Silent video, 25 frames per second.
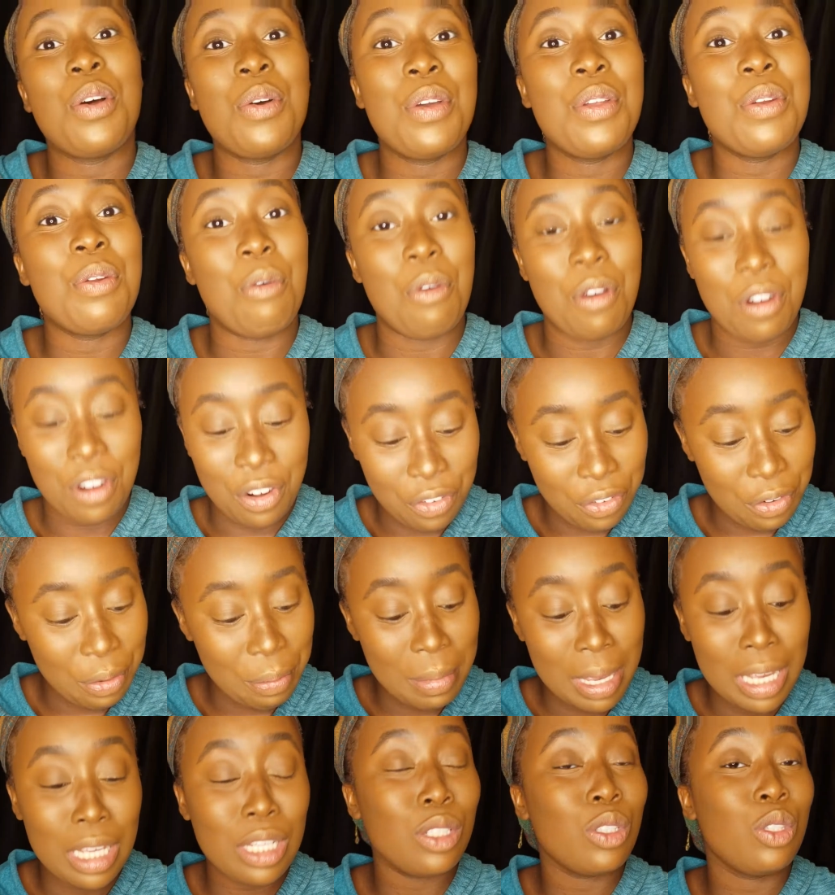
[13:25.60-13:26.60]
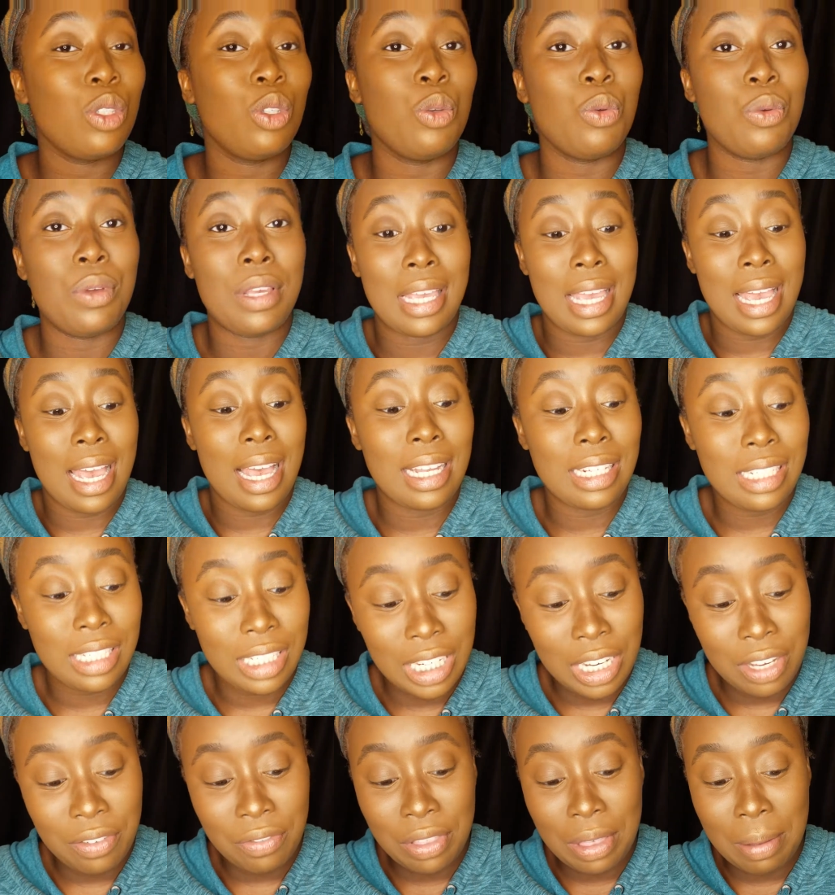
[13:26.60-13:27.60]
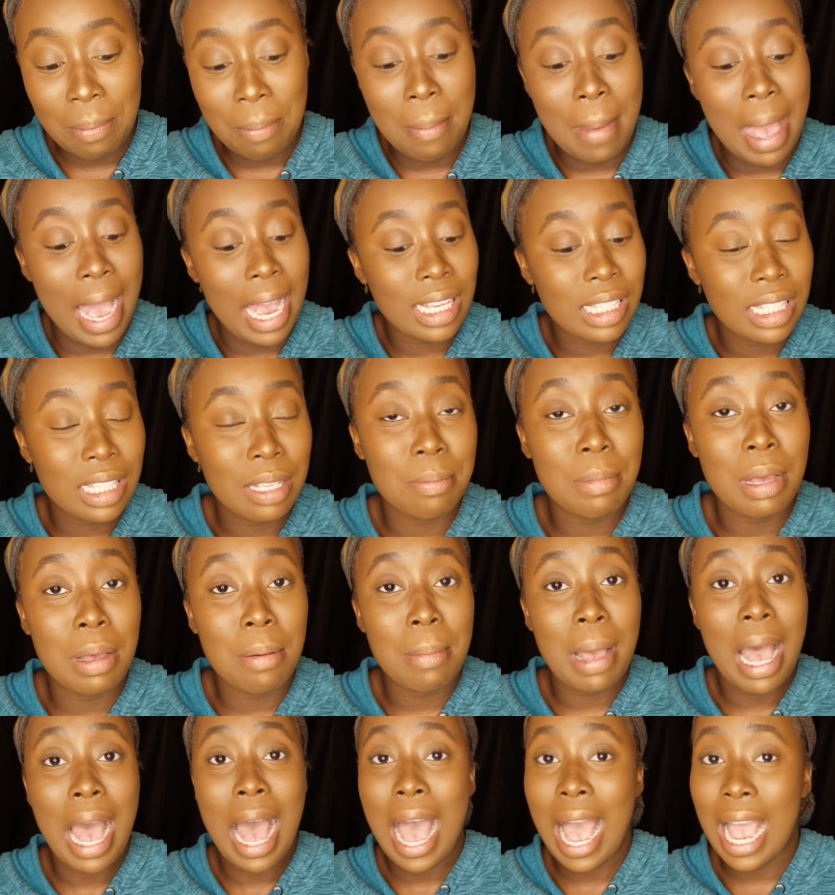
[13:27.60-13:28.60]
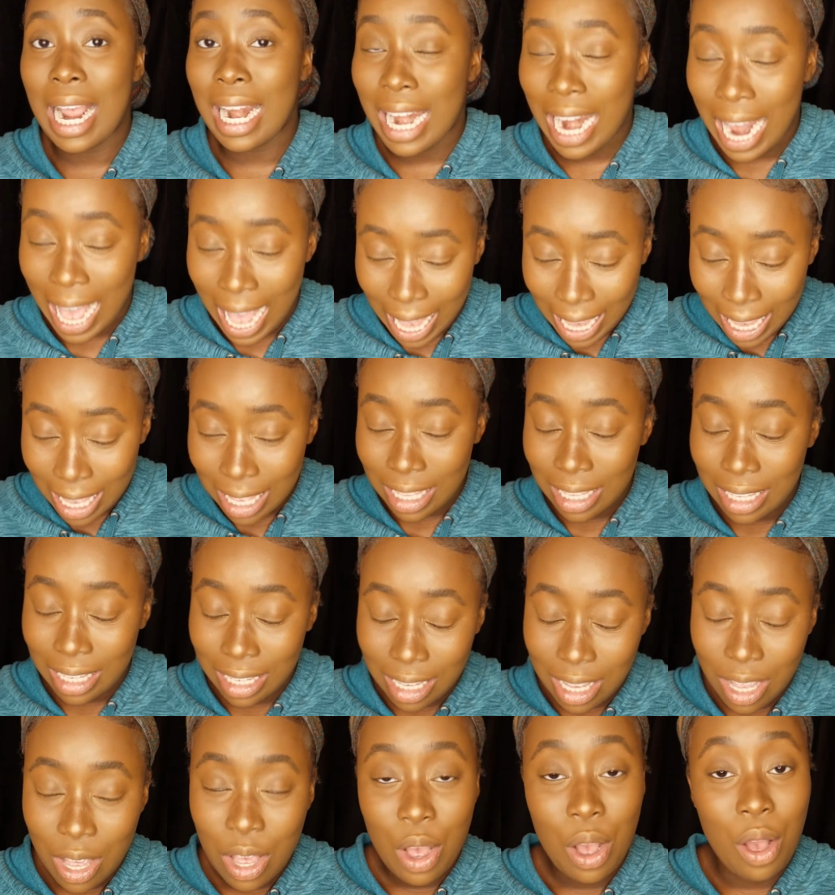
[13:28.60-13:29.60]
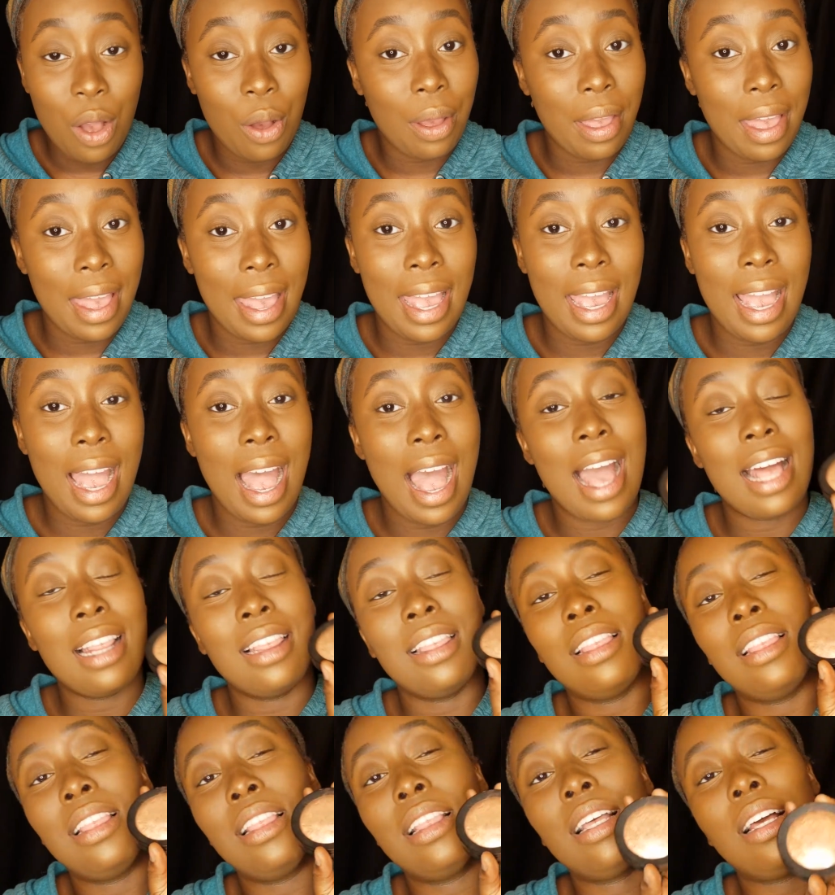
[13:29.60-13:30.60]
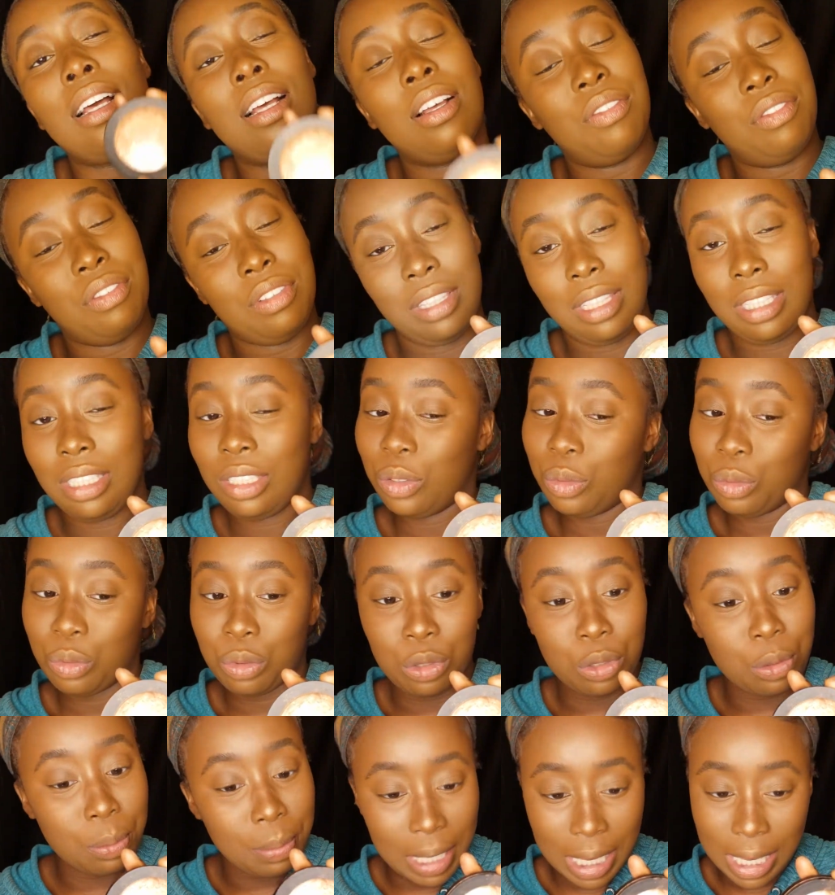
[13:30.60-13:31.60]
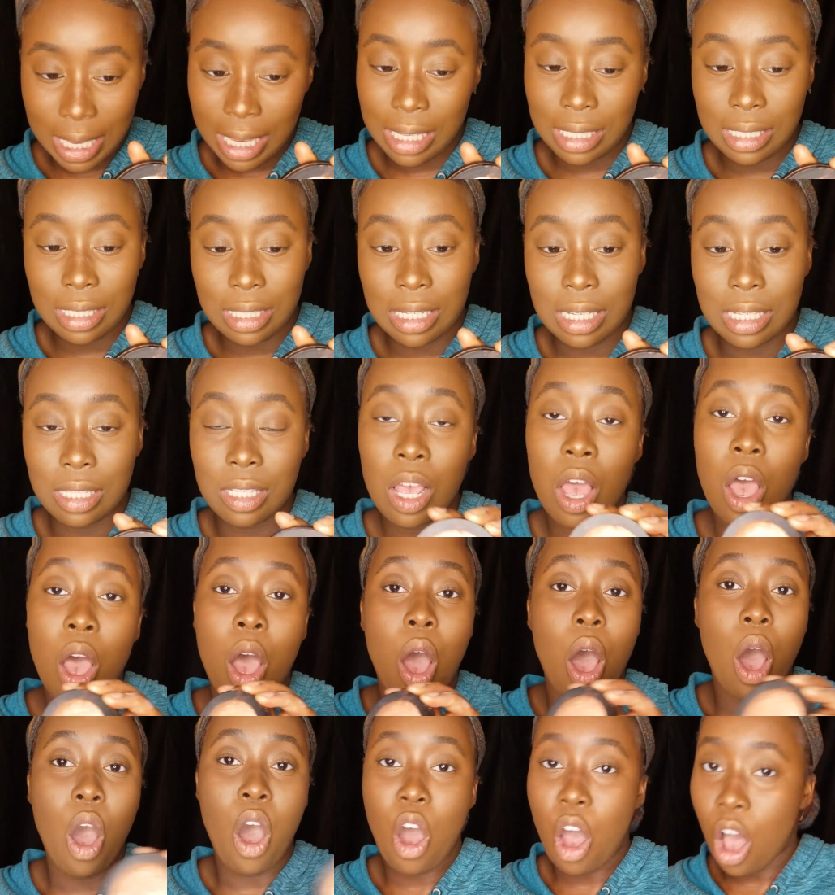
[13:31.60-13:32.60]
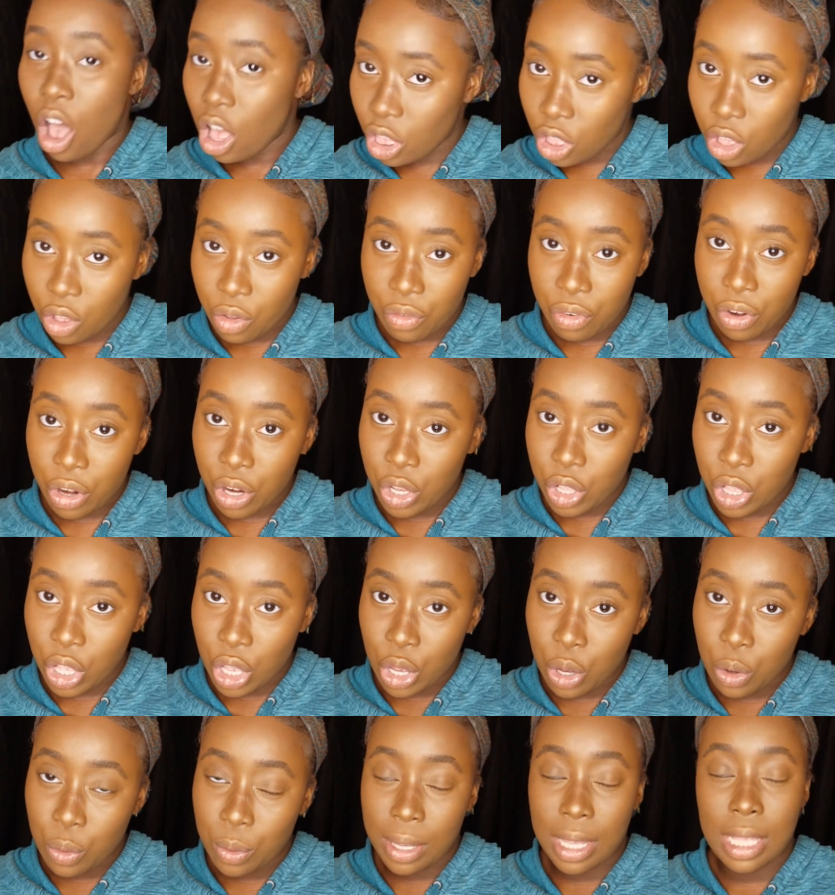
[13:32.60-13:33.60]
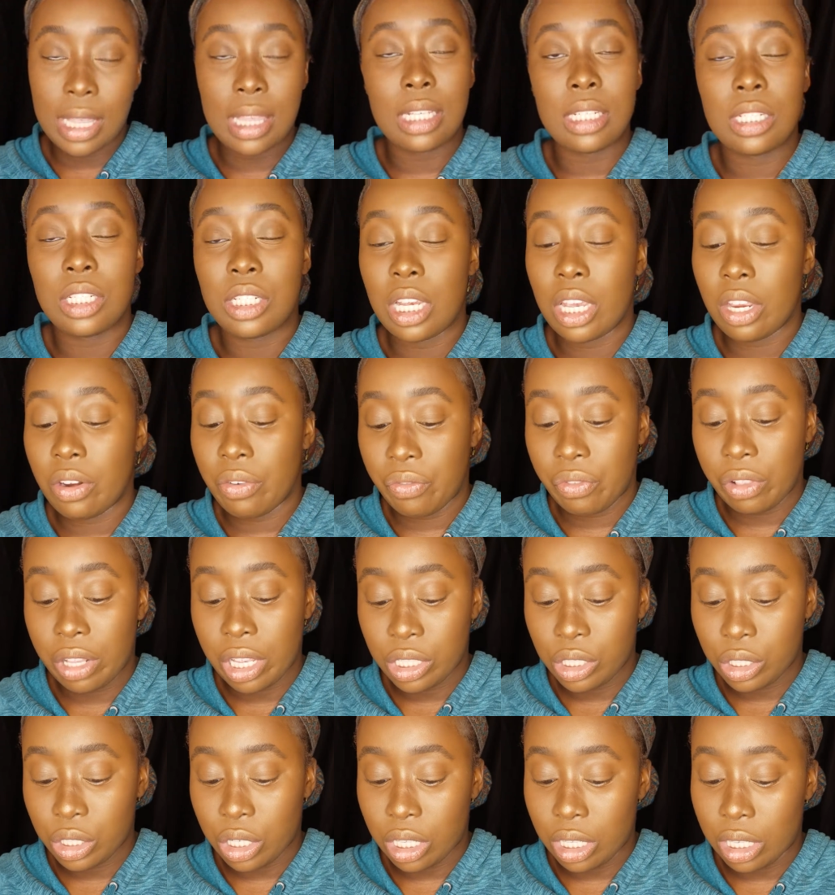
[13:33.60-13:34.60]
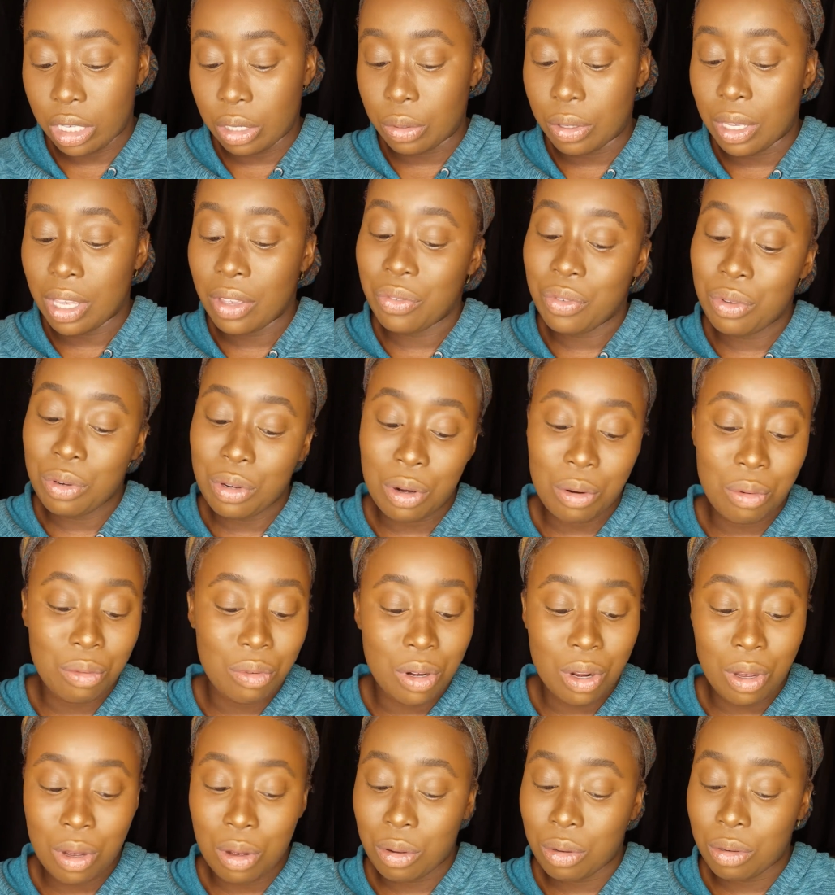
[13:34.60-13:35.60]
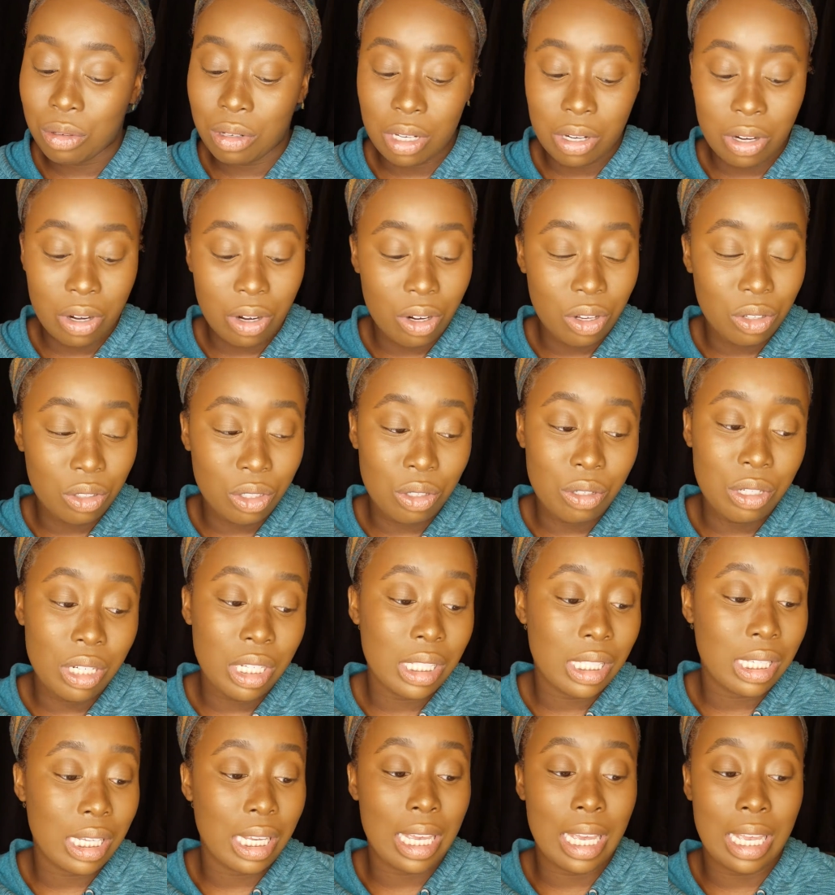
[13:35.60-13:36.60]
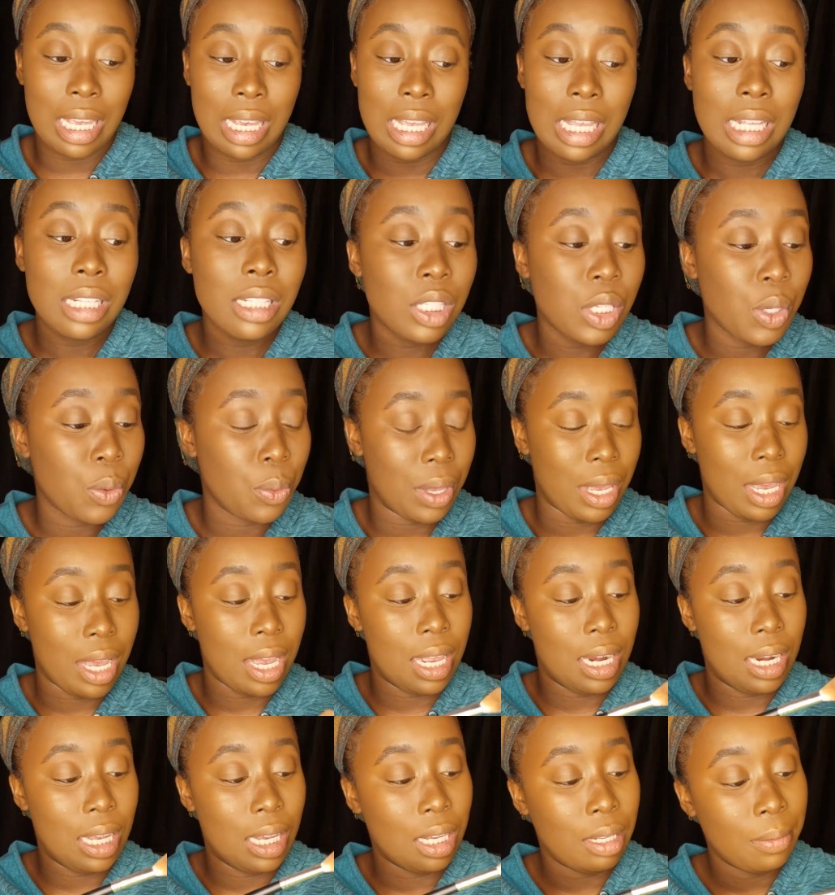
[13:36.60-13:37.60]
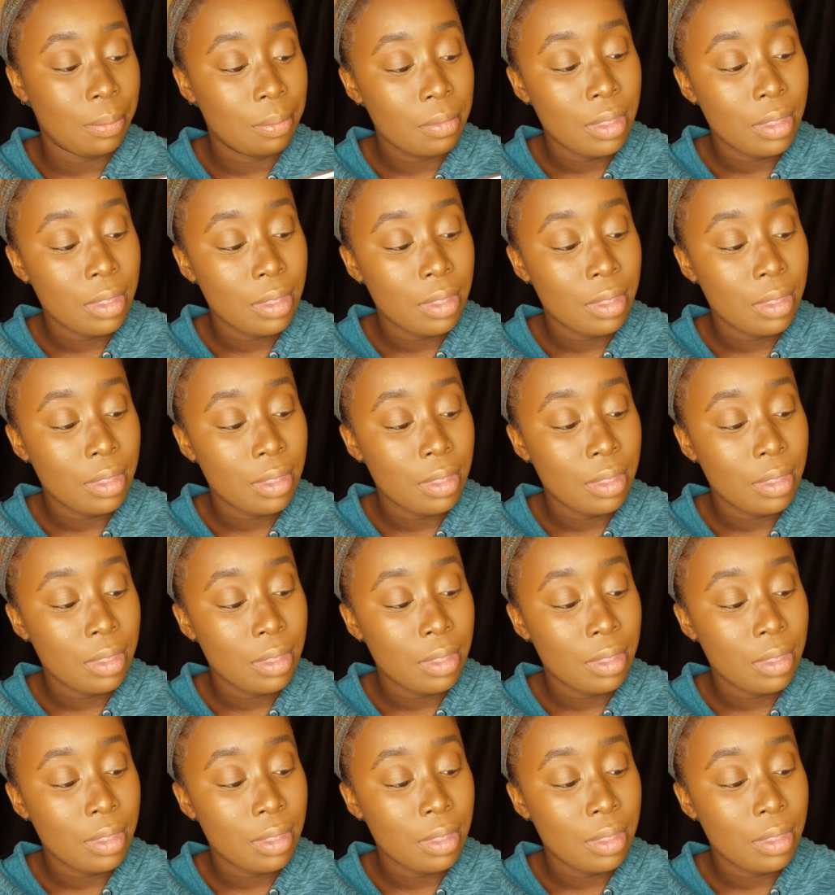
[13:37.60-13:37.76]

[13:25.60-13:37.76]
in order for me to achieve the maximum highlight, okay, I love this Ruby Kisses All Over Glow in the shade Flush Glow. If you don't know, girl, you need to get into it, honey.